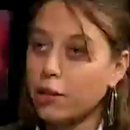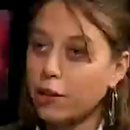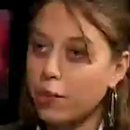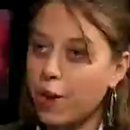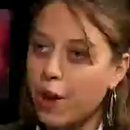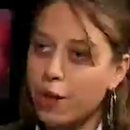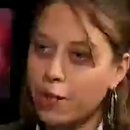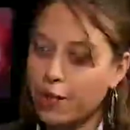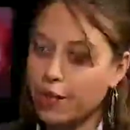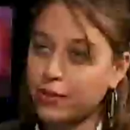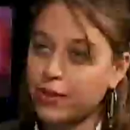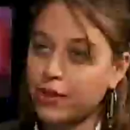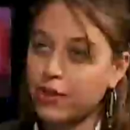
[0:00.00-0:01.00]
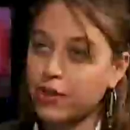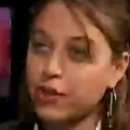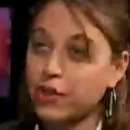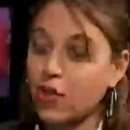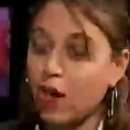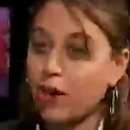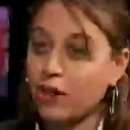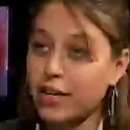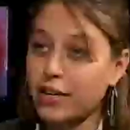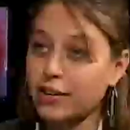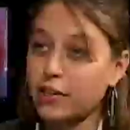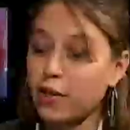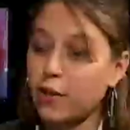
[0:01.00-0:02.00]
low power radio stations are
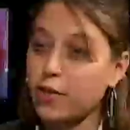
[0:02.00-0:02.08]
licensed